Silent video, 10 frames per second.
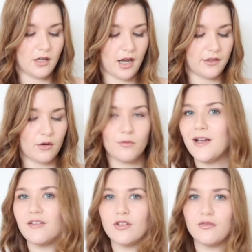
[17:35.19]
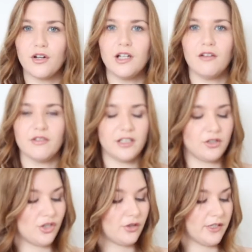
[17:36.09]
and that would make for a very lovely,
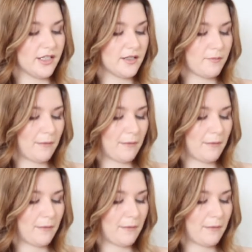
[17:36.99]
luxurious,